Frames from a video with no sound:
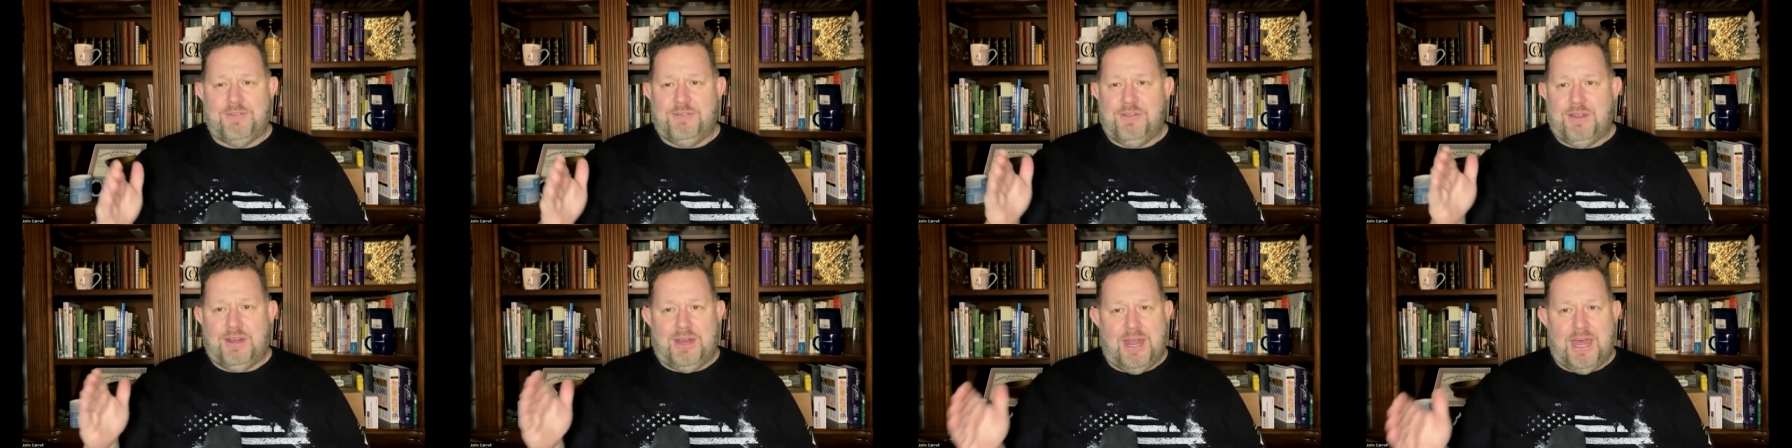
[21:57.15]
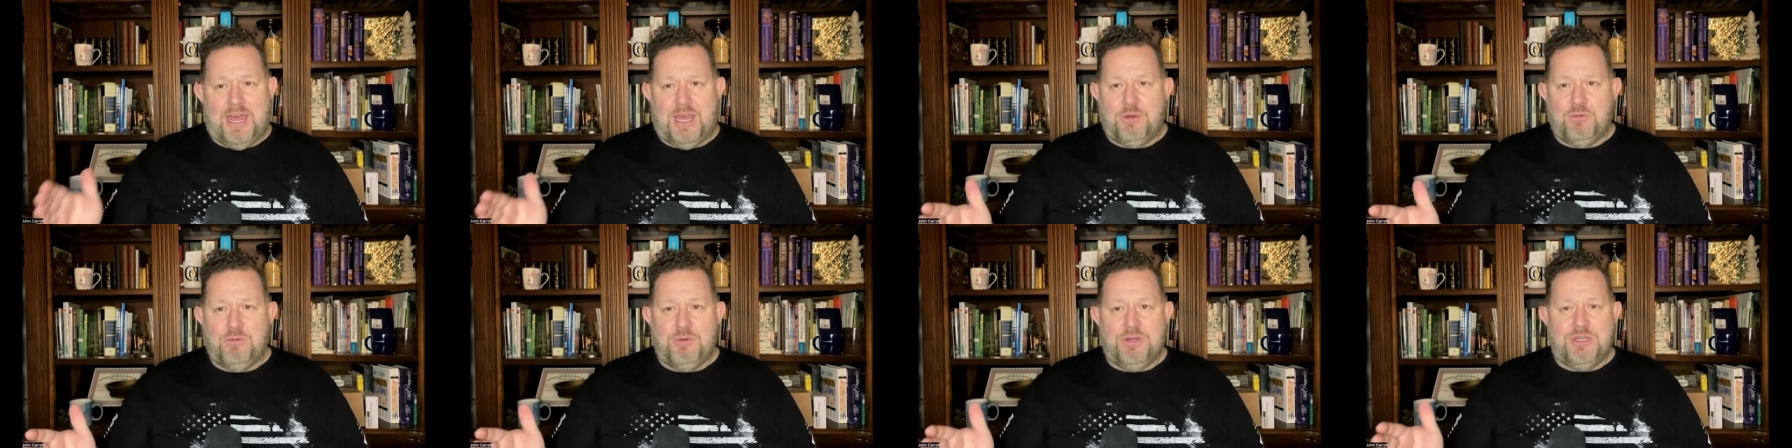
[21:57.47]
and the
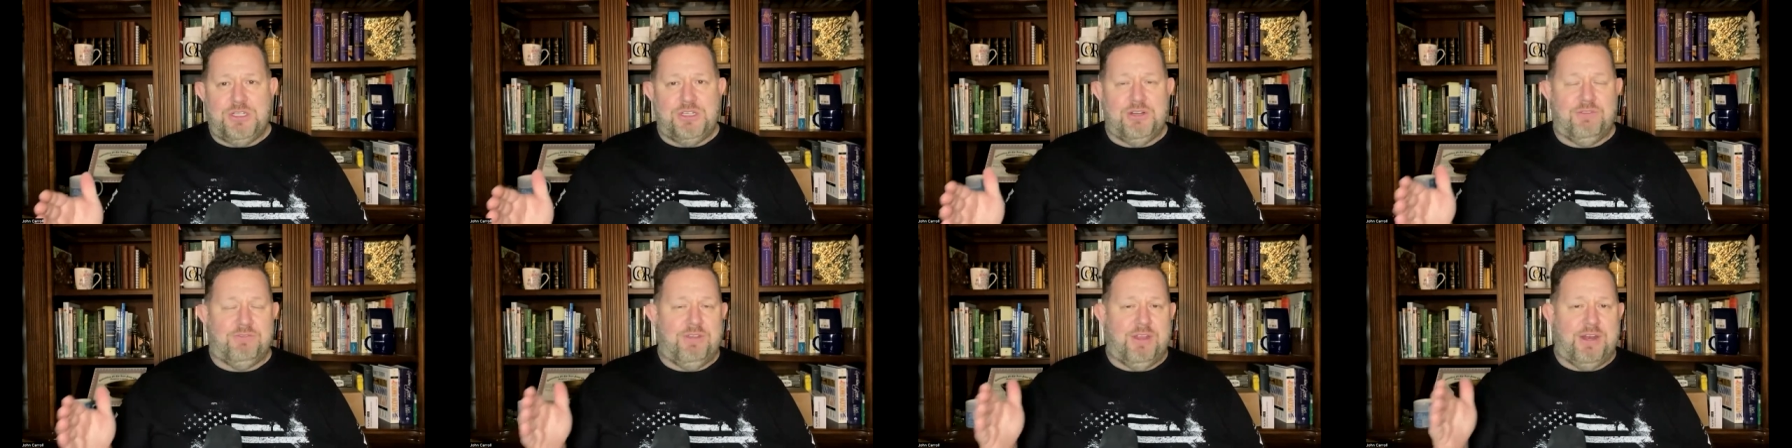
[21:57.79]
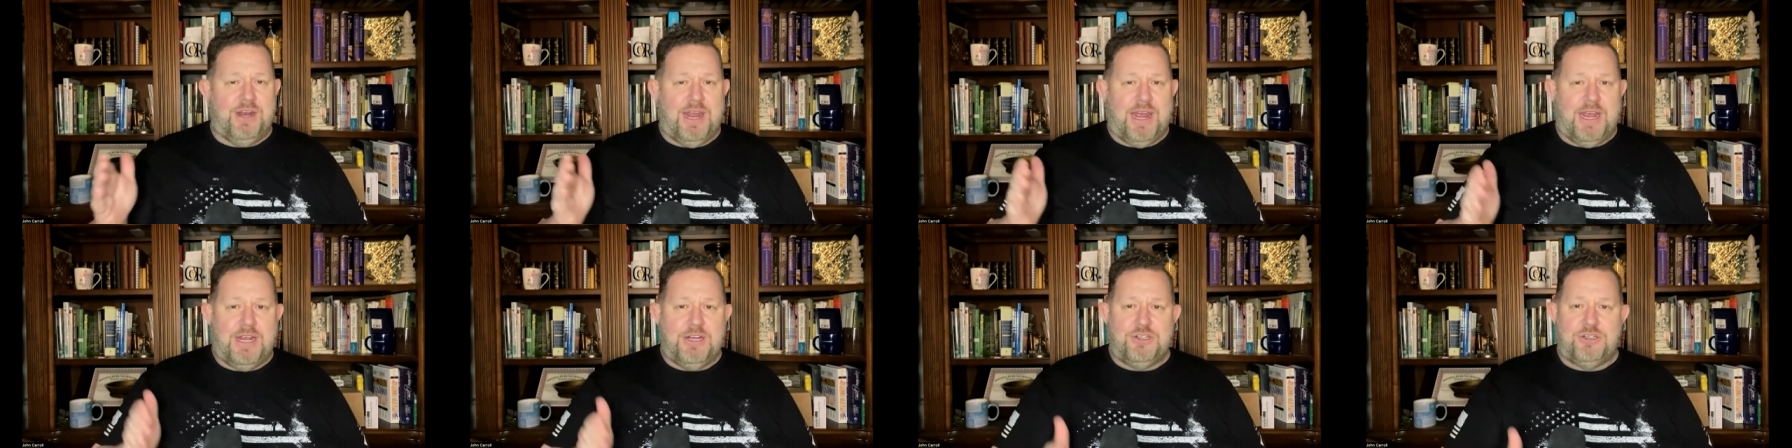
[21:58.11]
language of
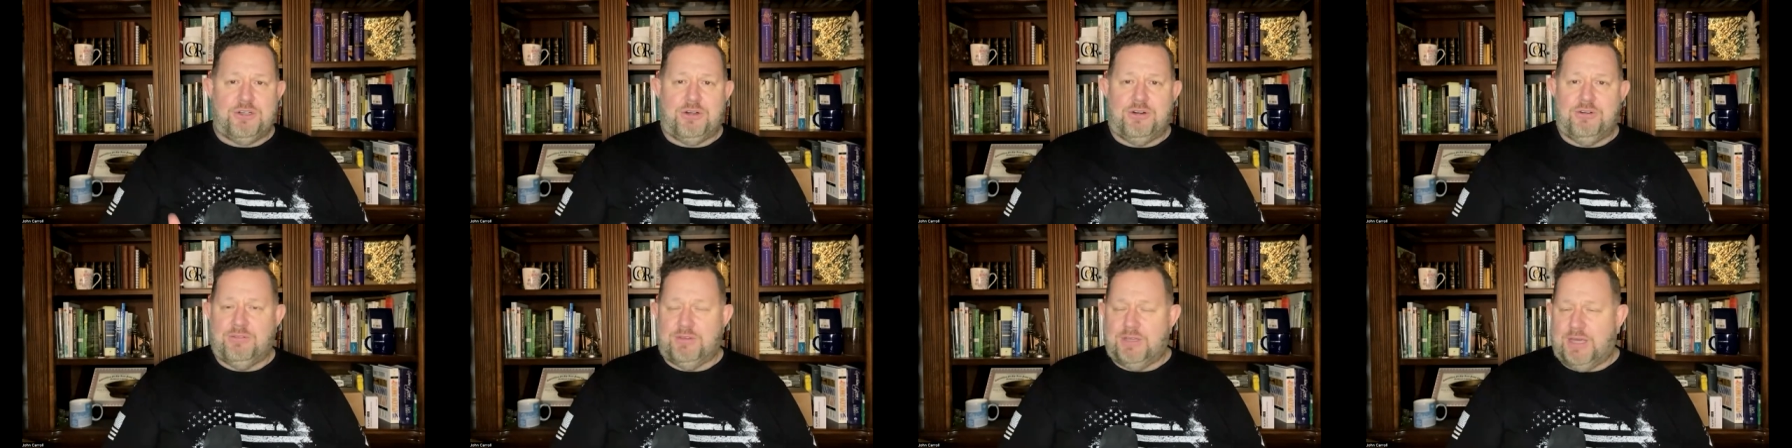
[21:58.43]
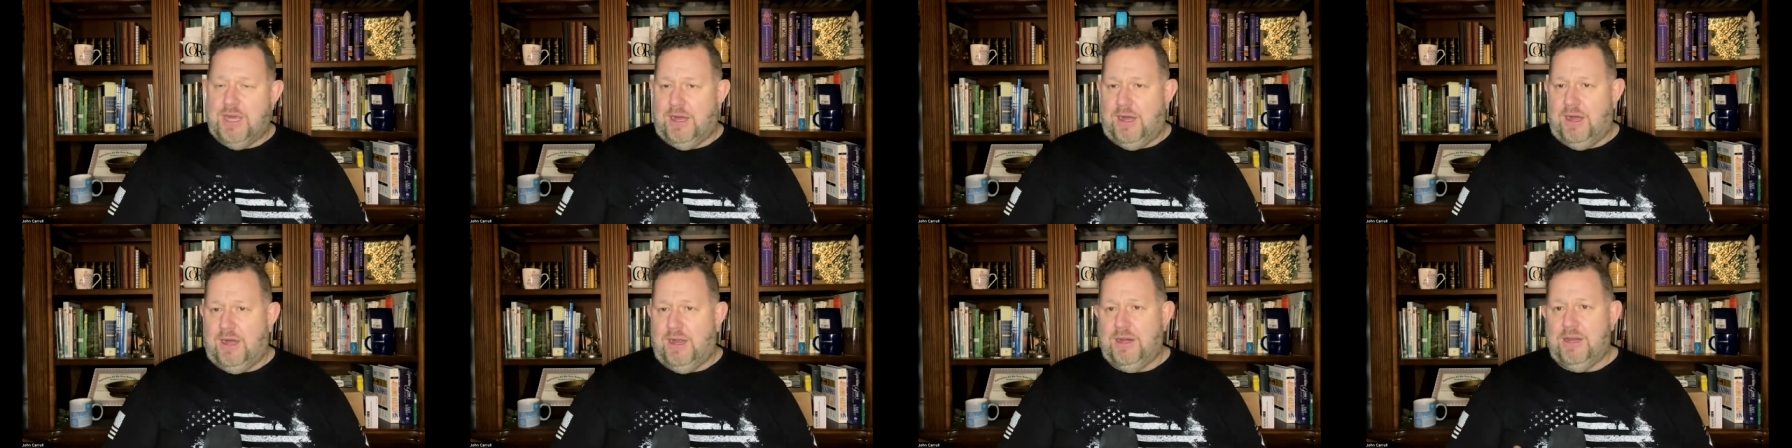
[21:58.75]
the nature of
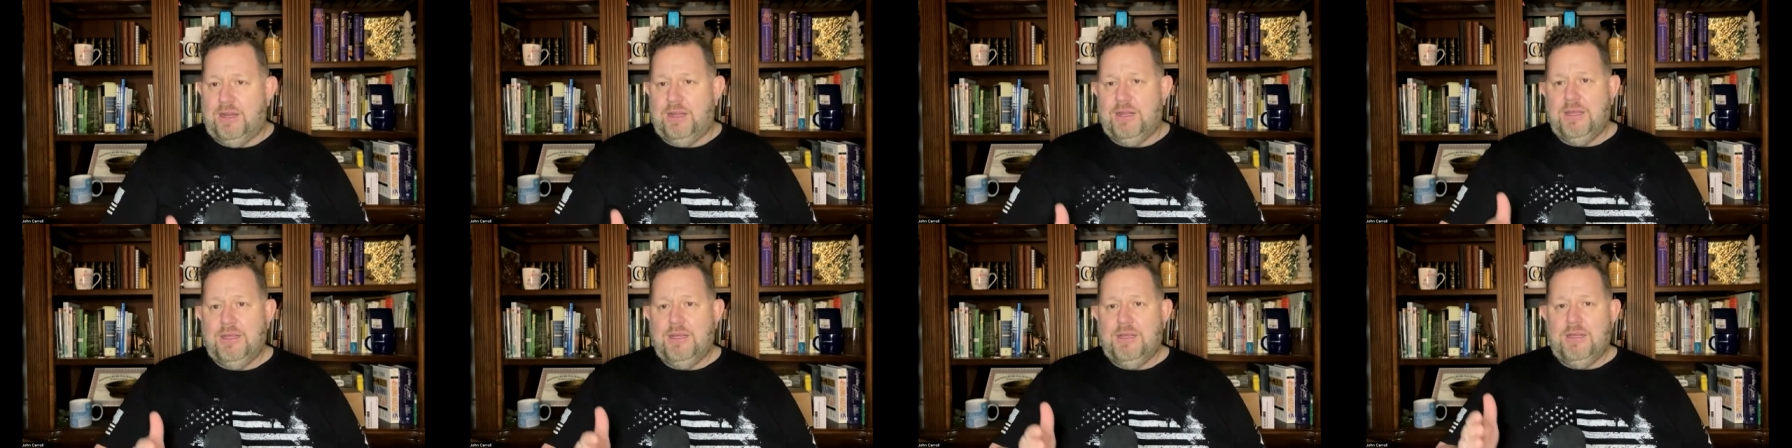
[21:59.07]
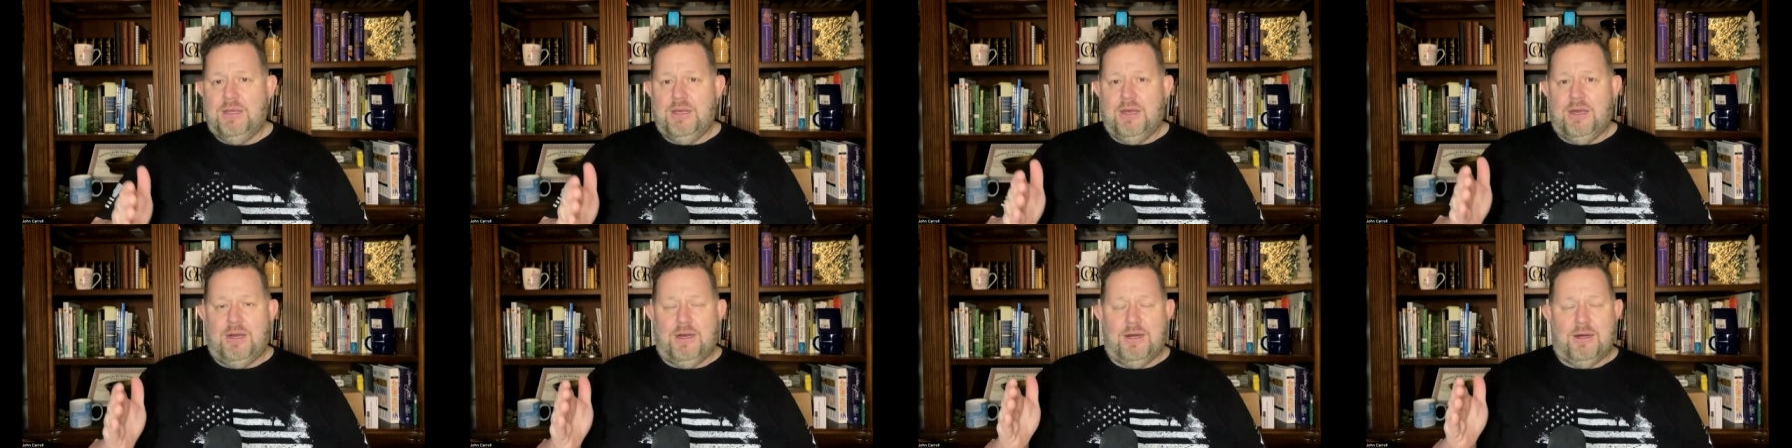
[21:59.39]
God.
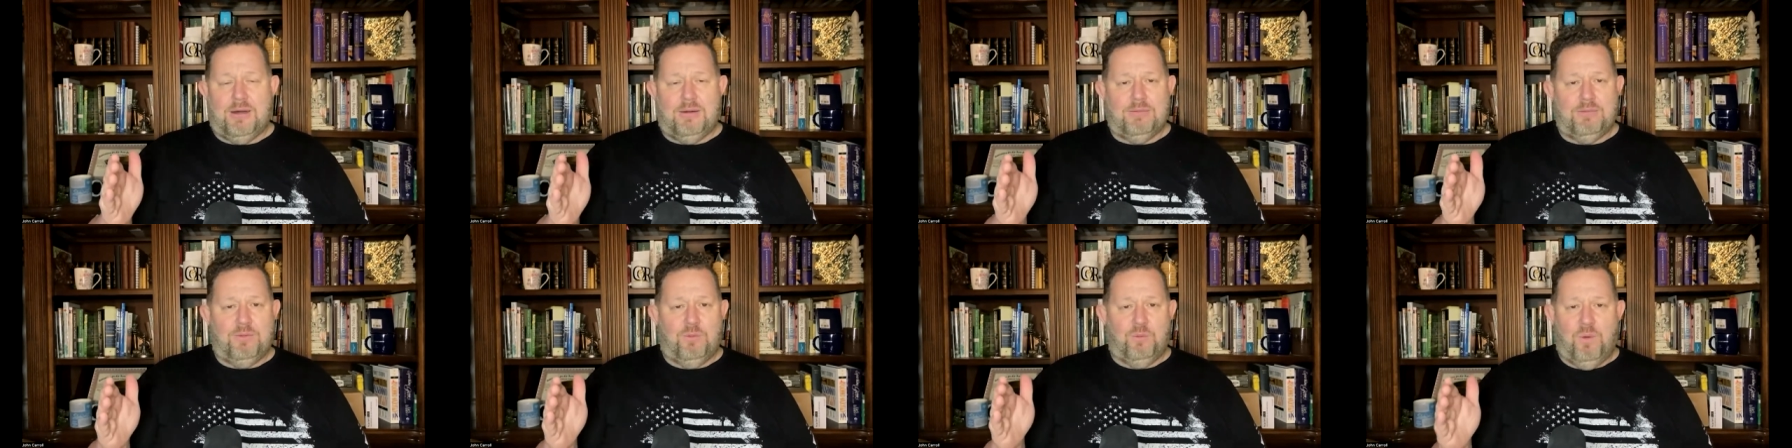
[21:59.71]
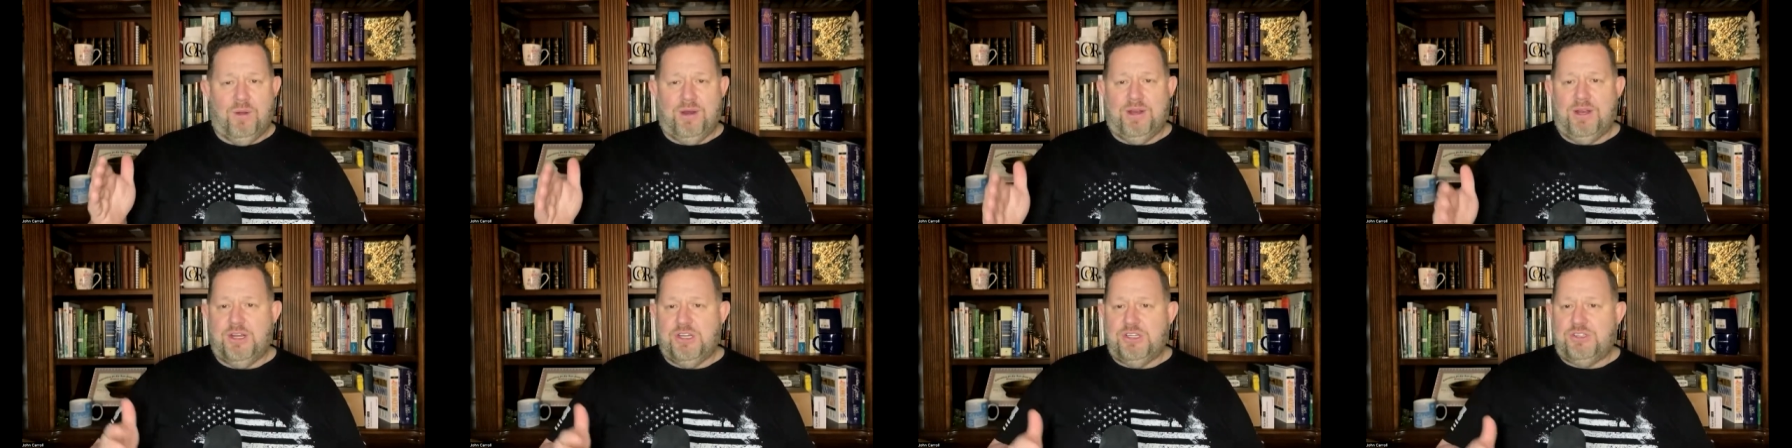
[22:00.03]
Uh,
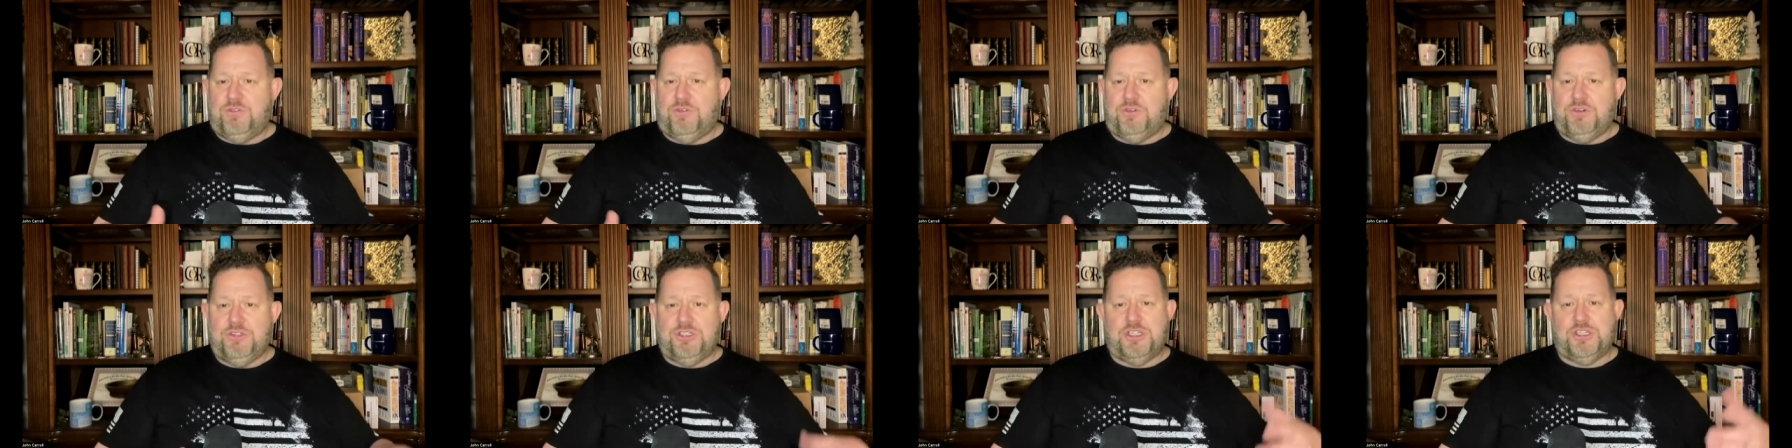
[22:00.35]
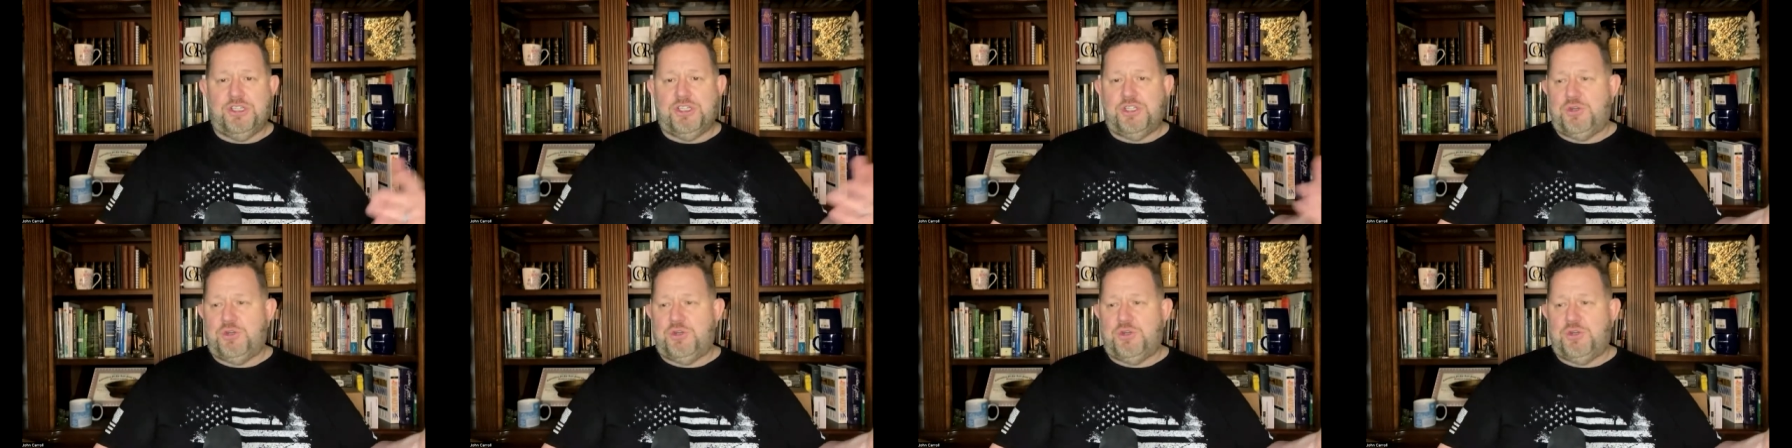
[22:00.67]
oneness versus